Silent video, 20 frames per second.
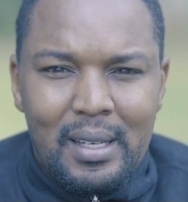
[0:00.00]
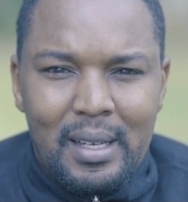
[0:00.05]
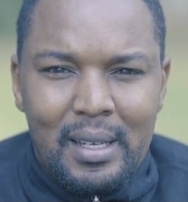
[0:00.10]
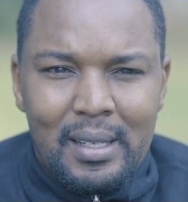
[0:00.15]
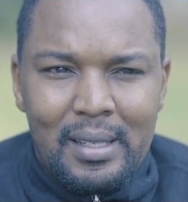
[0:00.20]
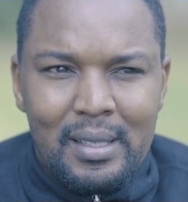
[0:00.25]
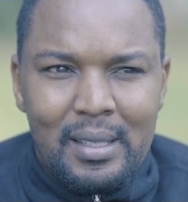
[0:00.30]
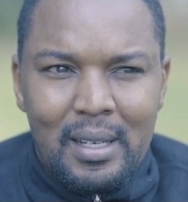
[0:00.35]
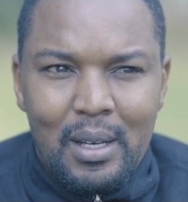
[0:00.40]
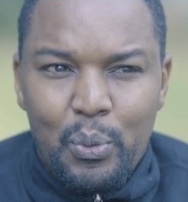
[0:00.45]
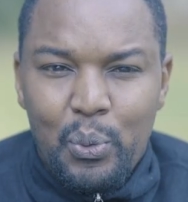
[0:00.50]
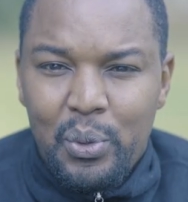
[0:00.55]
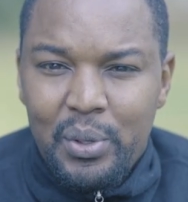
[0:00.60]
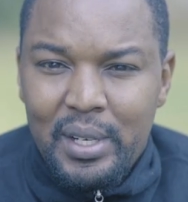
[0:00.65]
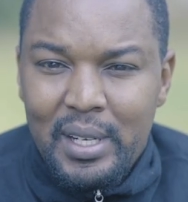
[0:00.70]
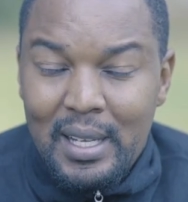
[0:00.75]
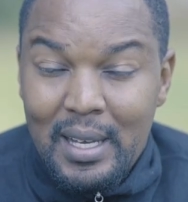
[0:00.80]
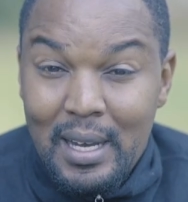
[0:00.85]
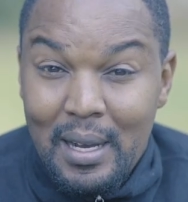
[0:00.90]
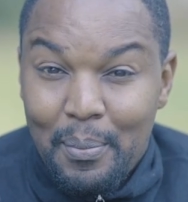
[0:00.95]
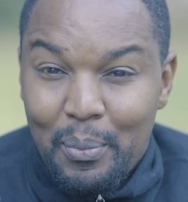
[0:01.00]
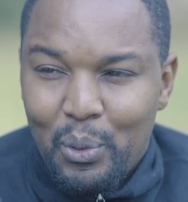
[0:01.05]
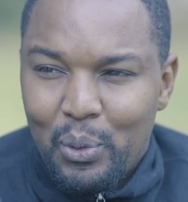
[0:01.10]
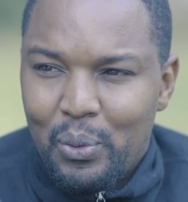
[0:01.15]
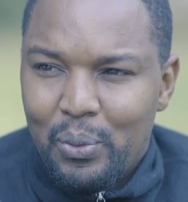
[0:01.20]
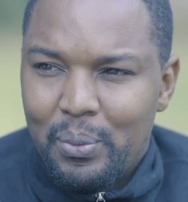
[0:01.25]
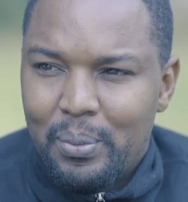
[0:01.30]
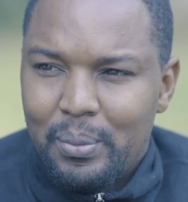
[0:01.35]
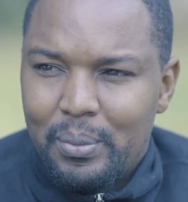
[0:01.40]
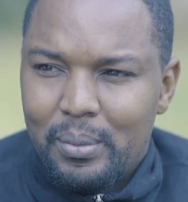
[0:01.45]
and we're really
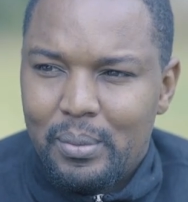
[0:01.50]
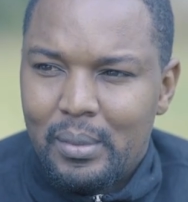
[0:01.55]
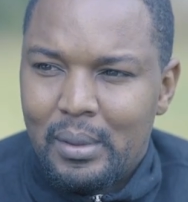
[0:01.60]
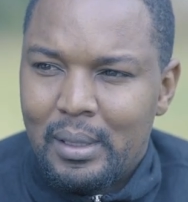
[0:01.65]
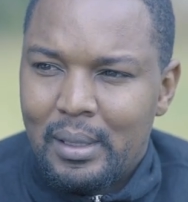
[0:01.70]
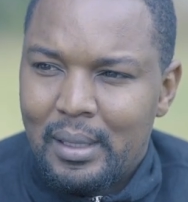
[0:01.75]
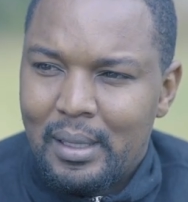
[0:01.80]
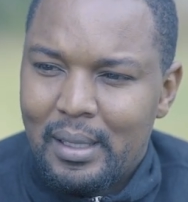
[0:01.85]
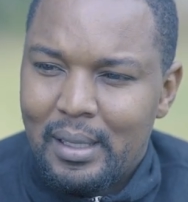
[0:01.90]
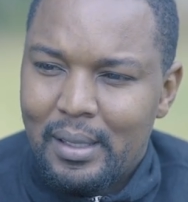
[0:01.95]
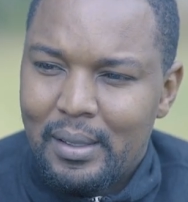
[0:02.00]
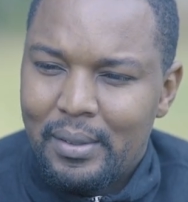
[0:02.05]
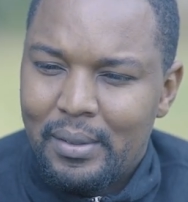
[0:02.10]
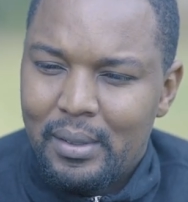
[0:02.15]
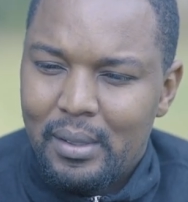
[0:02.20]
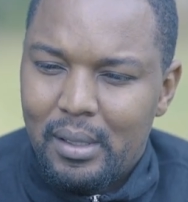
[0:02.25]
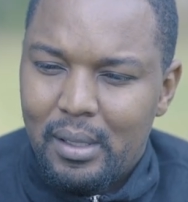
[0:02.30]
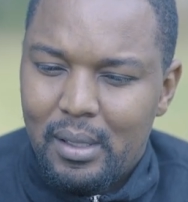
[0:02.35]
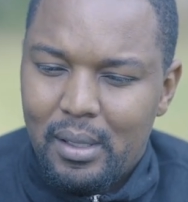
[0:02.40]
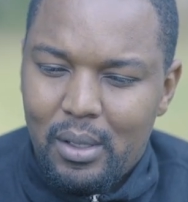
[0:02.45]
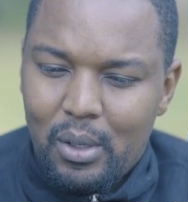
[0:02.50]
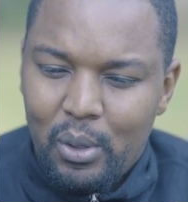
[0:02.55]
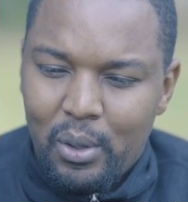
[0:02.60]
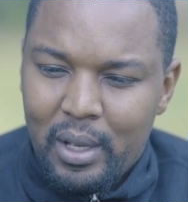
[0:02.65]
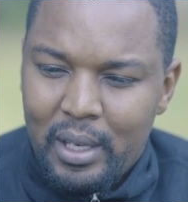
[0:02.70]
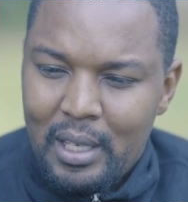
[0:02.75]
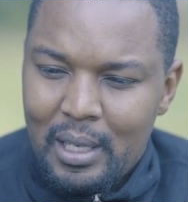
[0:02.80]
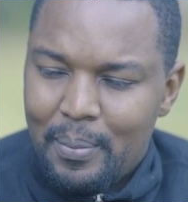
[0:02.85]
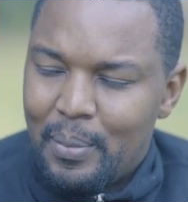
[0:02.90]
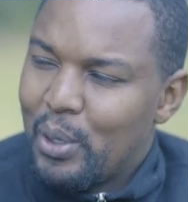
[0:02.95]
humble
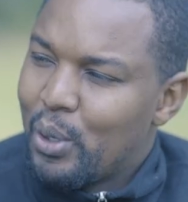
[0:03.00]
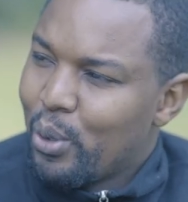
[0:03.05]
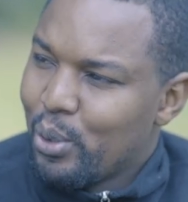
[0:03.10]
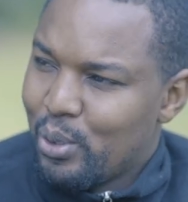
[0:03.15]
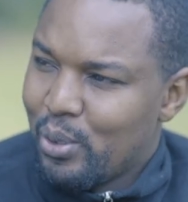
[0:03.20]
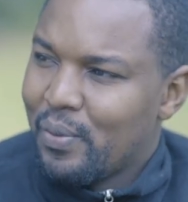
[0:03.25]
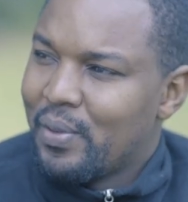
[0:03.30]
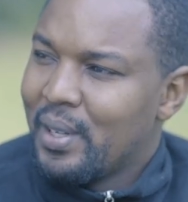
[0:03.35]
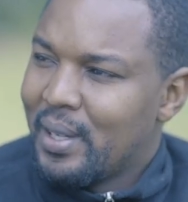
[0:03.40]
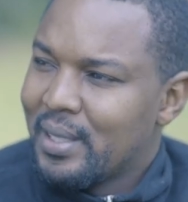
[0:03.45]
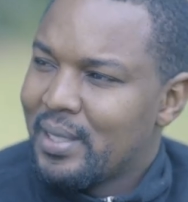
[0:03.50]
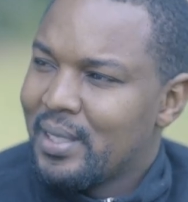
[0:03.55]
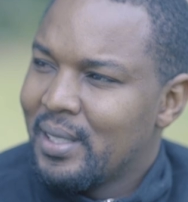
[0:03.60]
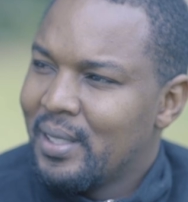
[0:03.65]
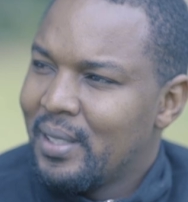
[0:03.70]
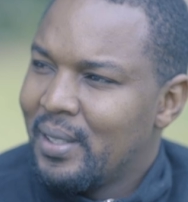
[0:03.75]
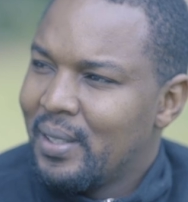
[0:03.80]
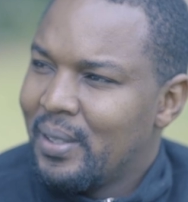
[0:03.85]
because of that.